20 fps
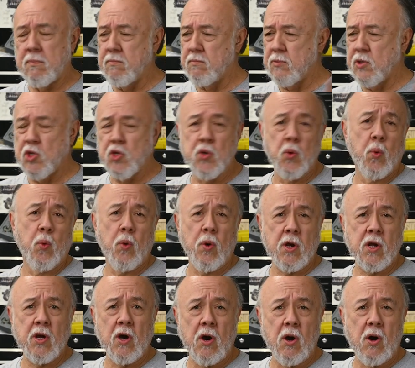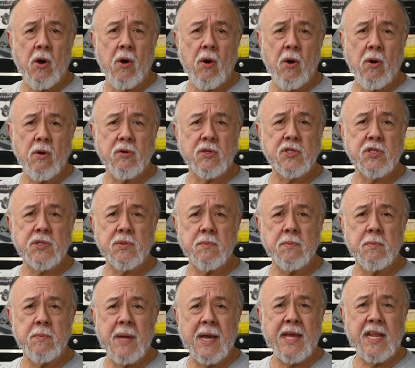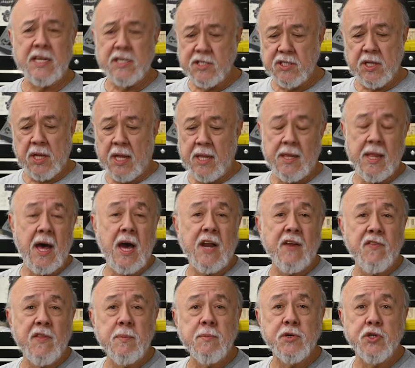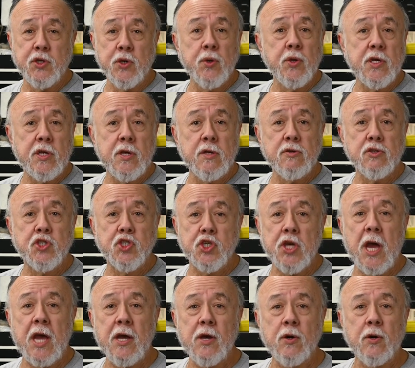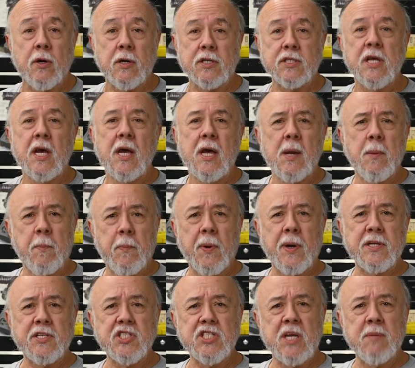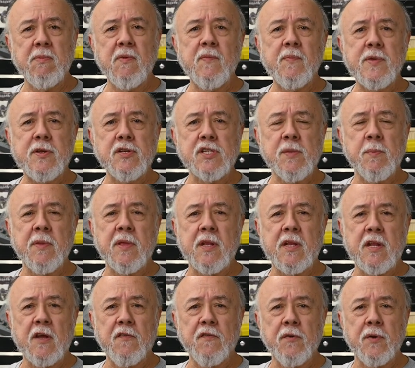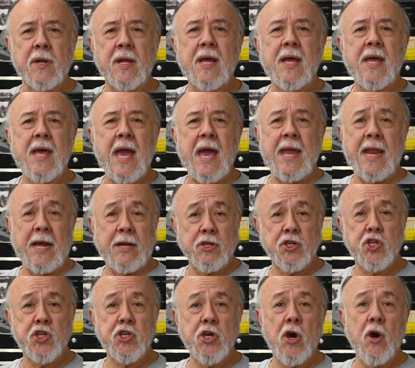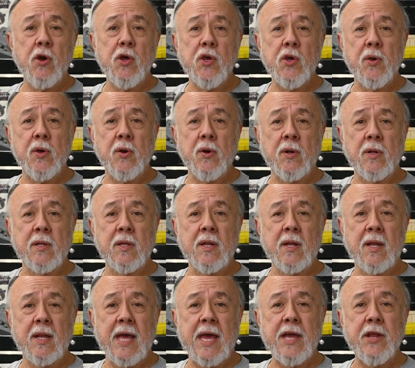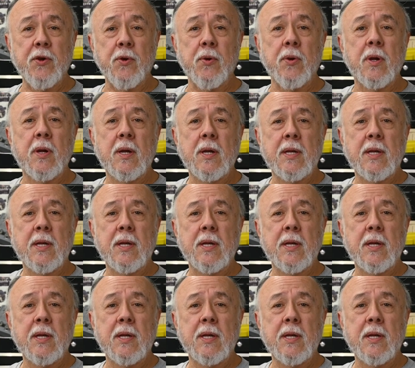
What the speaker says: your car's mechanism. A lot of them do use J-hooks, but some of them use something different. And I'll show you here a little later.